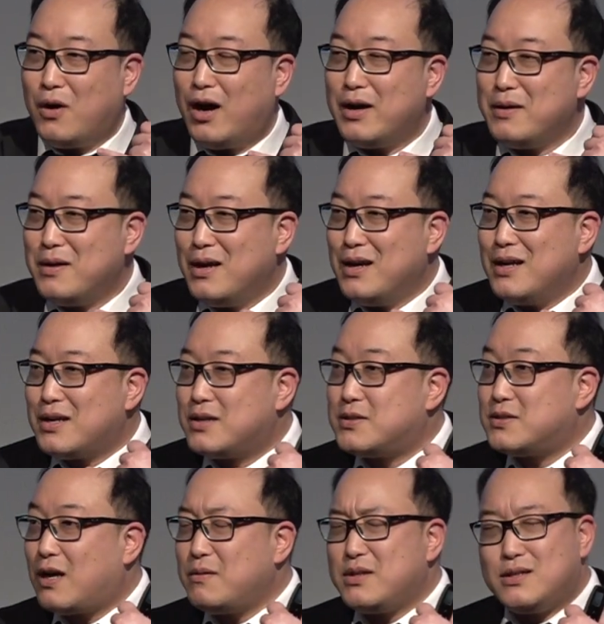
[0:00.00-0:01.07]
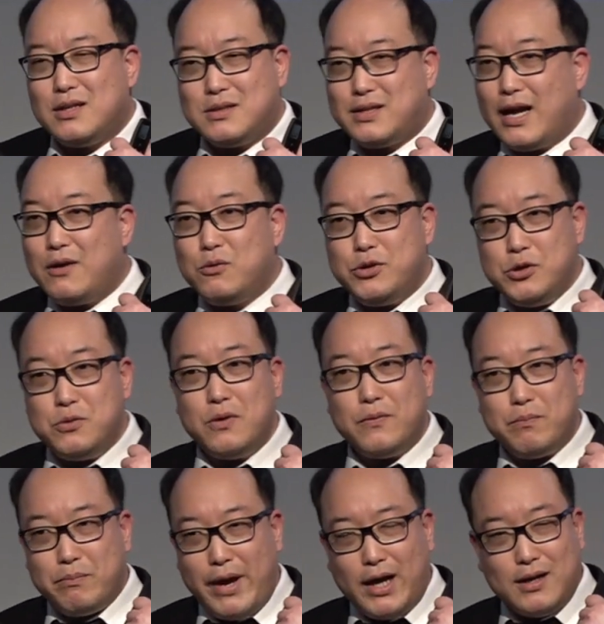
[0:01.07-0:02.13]
Why? Because you
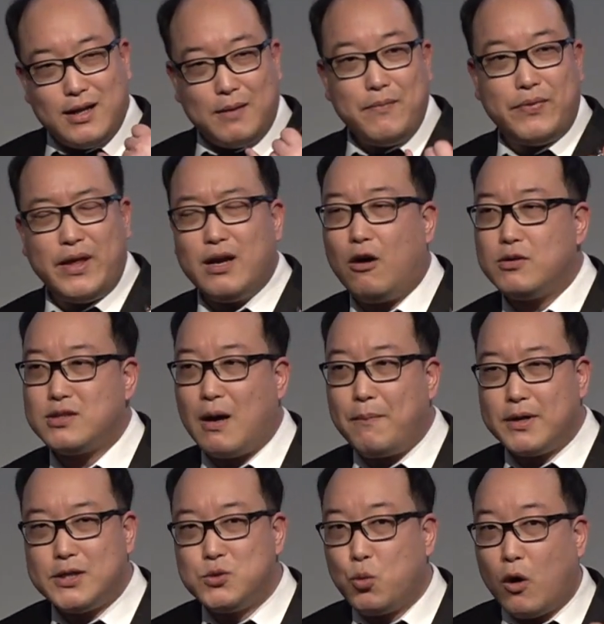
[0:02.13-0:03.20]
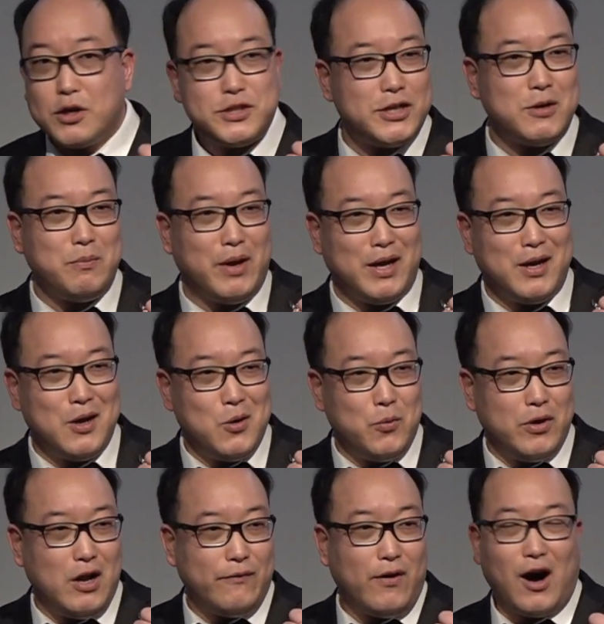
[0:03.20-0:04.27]
will make them think, oh, somebody's watching me.
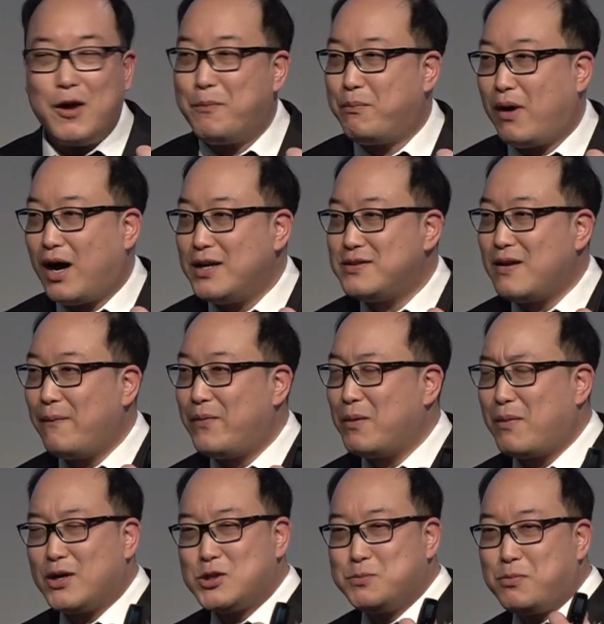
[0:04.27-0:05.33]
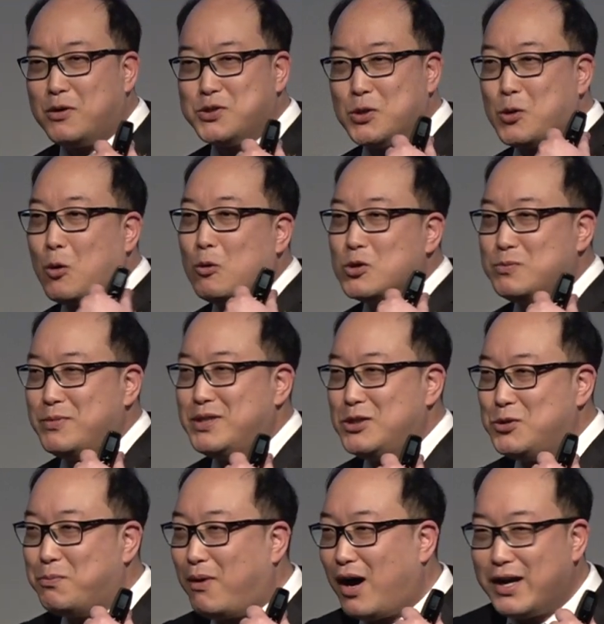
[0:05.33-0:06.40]
Whenever I buy something, my sponsor calls
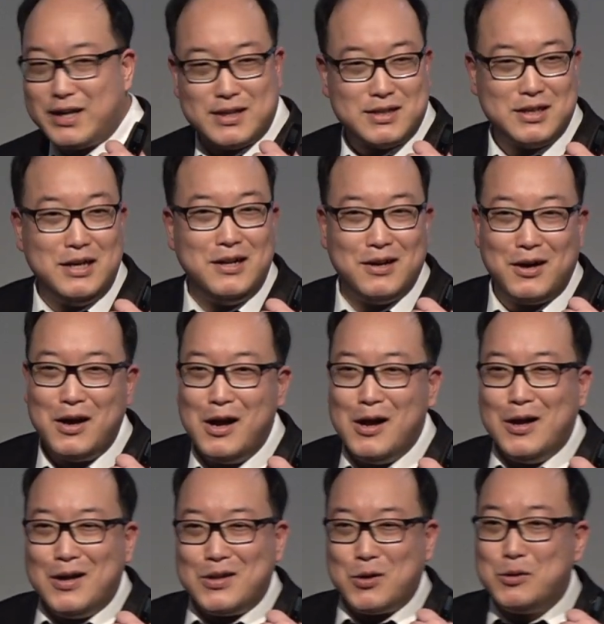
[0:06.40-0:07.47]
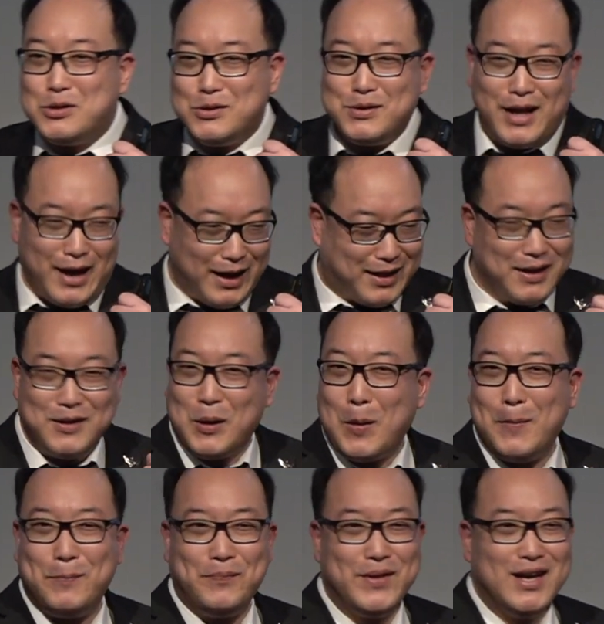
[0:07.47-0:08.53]
me, did you buy this? Don't do that.
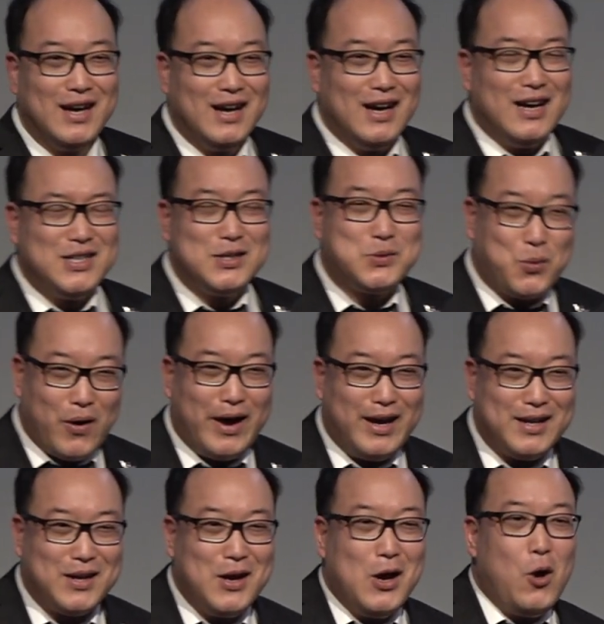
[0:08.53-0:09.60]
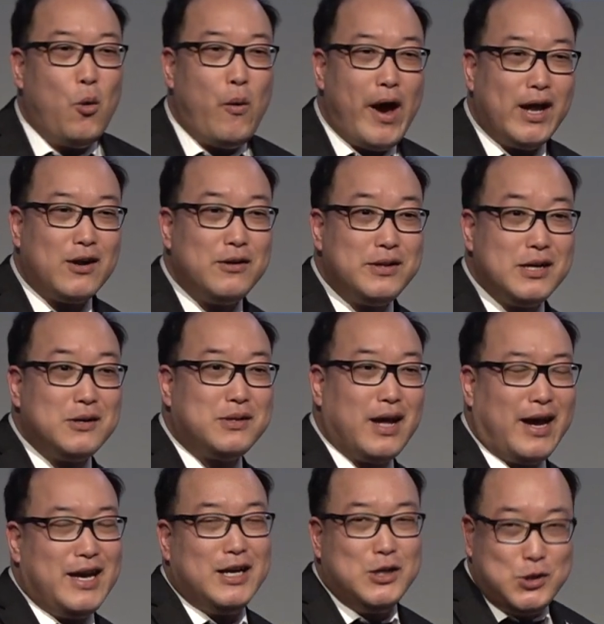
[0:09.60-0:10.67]
Just wait. Wait until
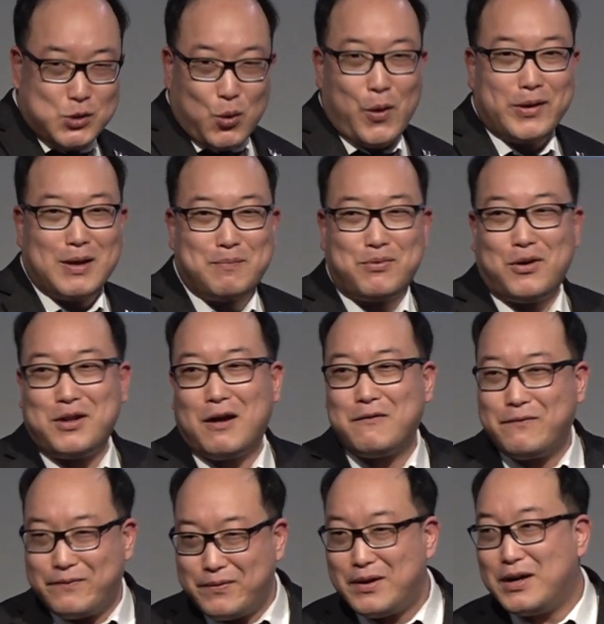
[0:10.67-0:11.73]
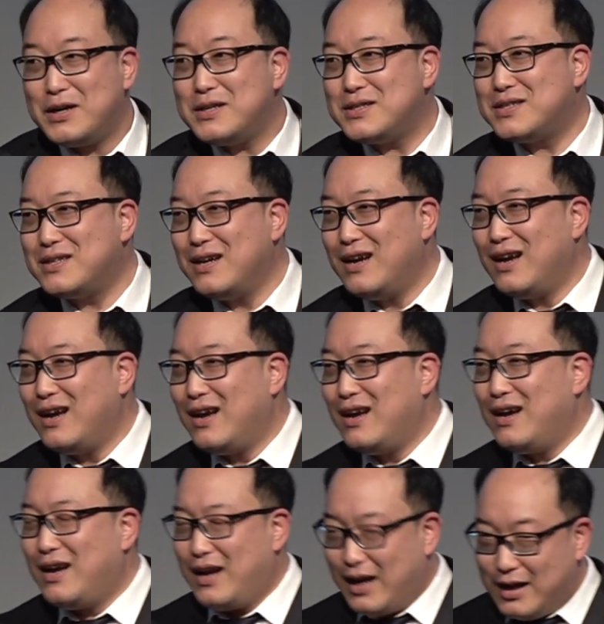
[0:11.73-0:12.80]
they enjoy the product first,
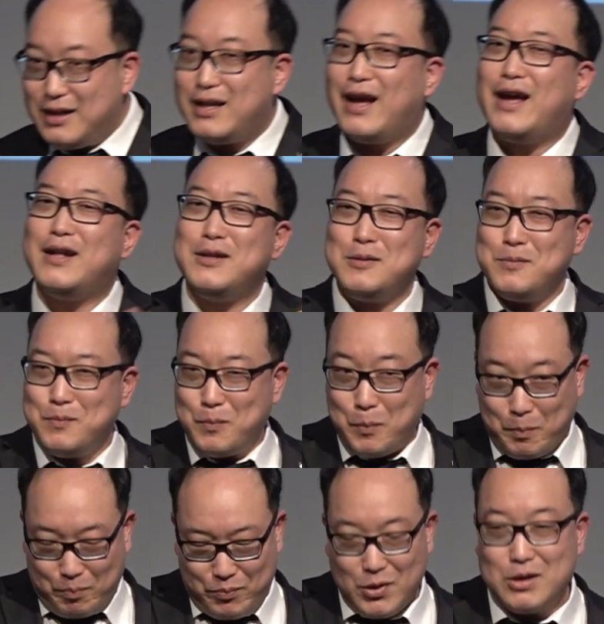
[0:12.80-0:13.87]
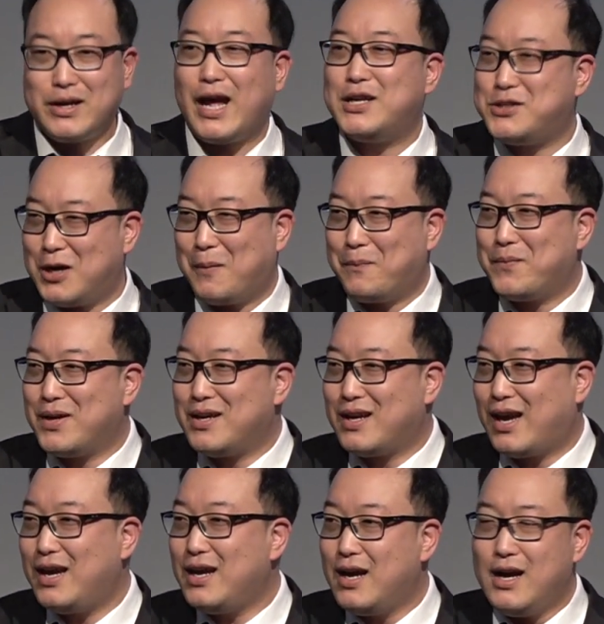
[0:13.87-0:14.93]
and then catch up,
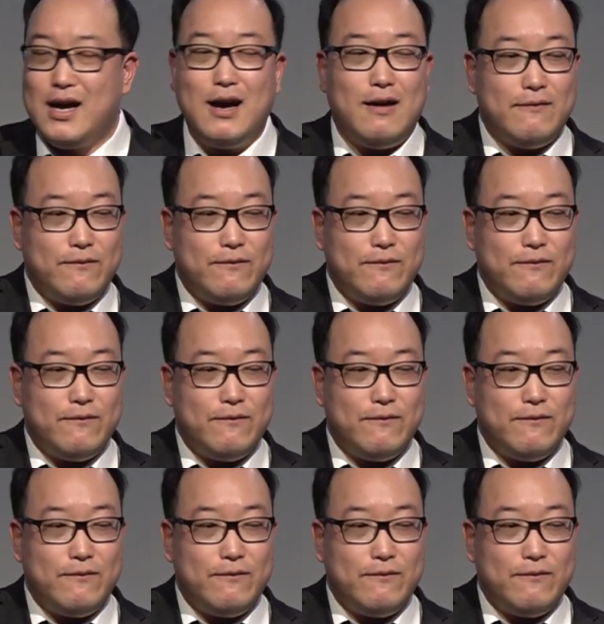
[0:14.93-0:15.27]
okay?